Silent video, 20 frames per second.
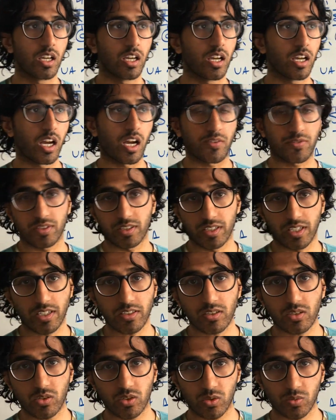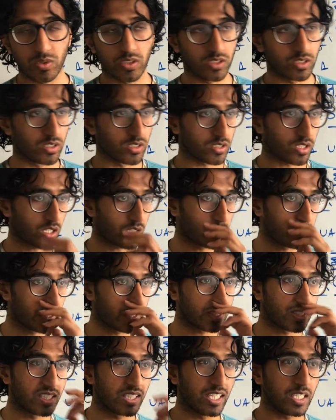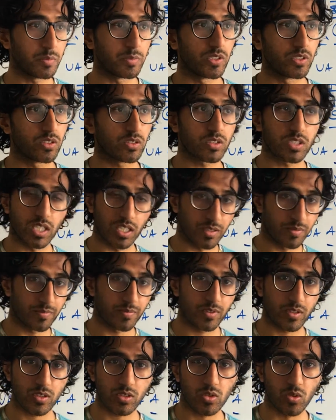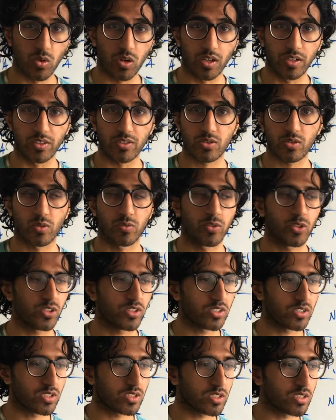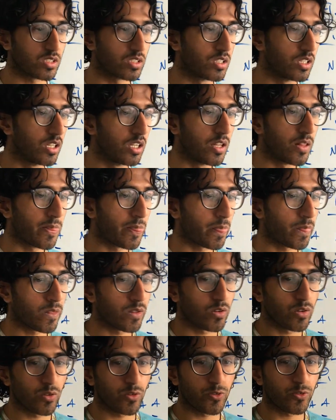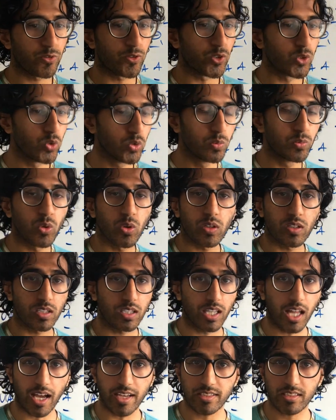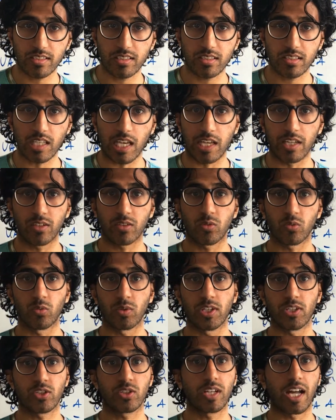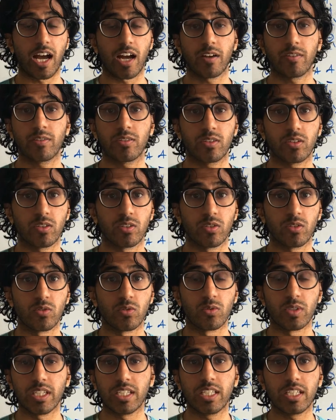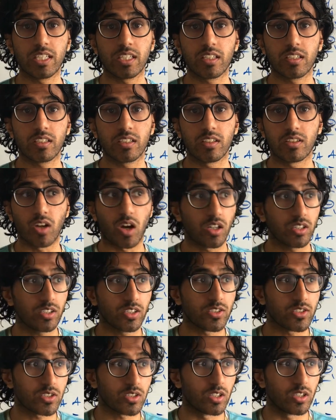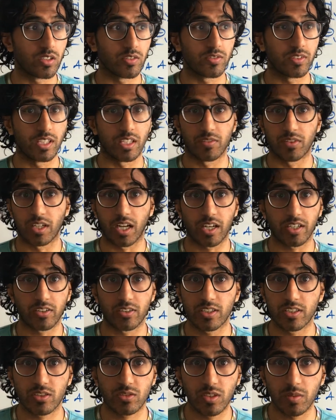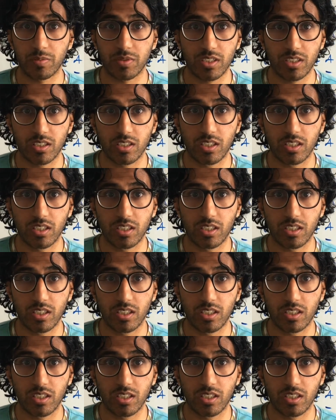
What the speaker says: After the dentals, we are going to talk about the labials, and so on and so forth. Just a few more classes, and we should have reading knowledge of Devanagari script.